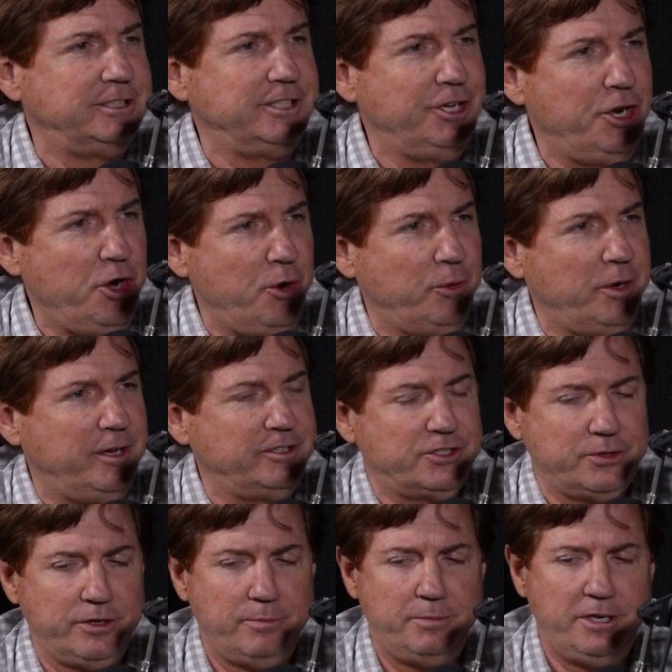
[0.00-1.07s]
and
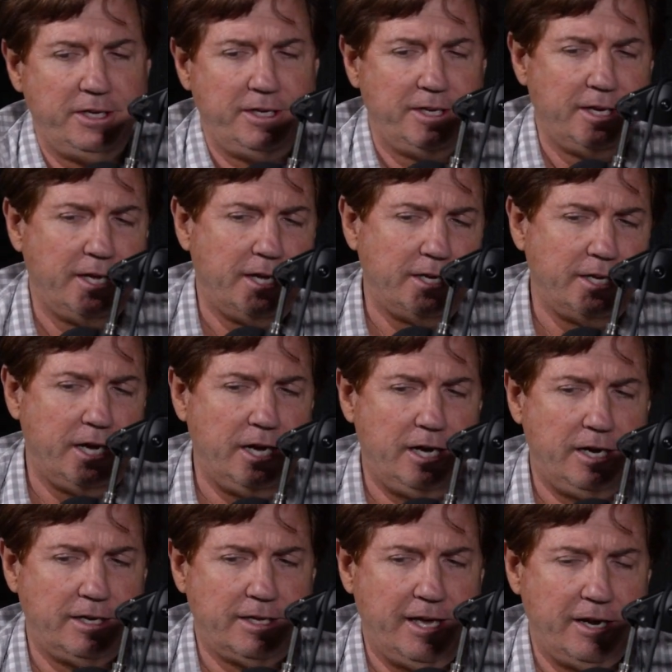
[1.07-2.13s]
sort of be
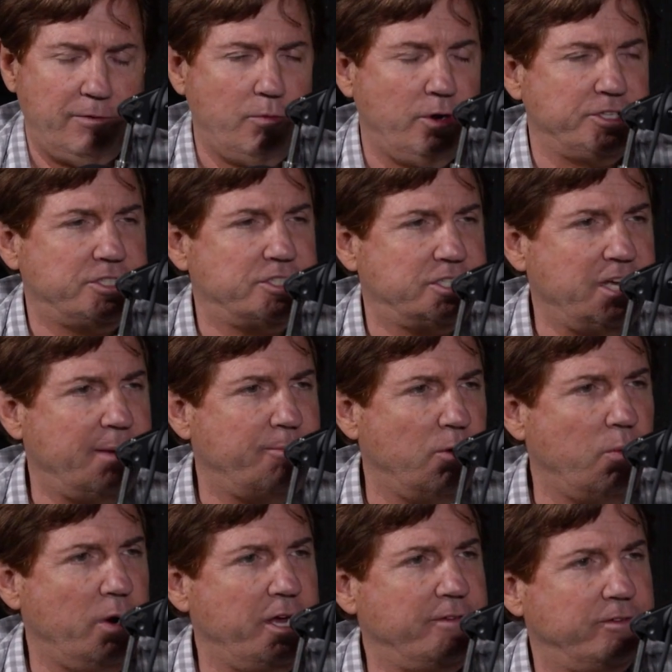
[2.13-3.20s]
kind of one step
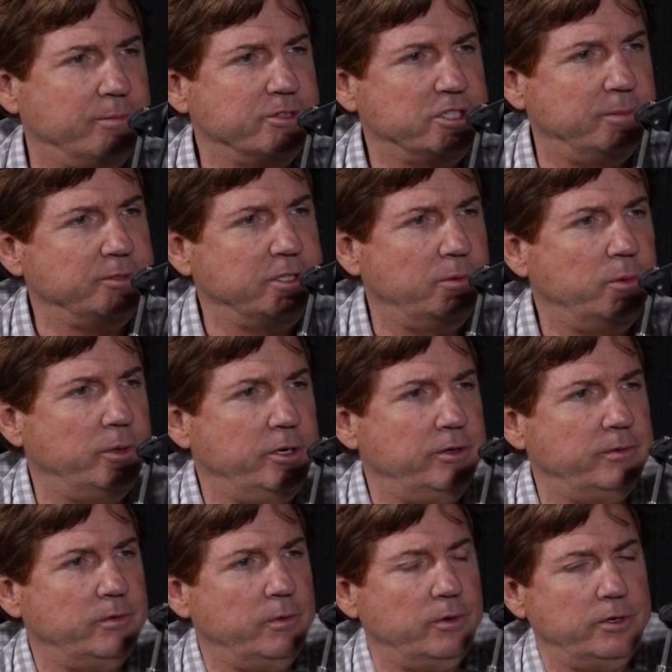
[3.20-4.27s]
away from something
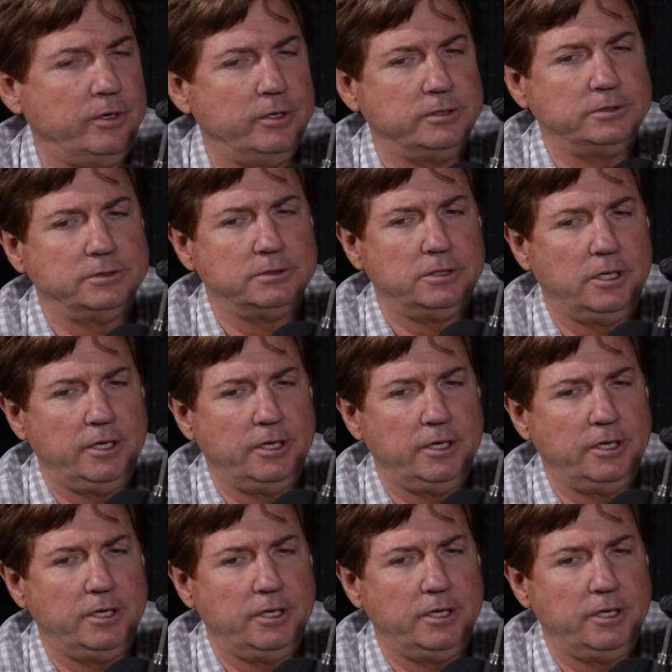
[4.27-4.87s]
when you're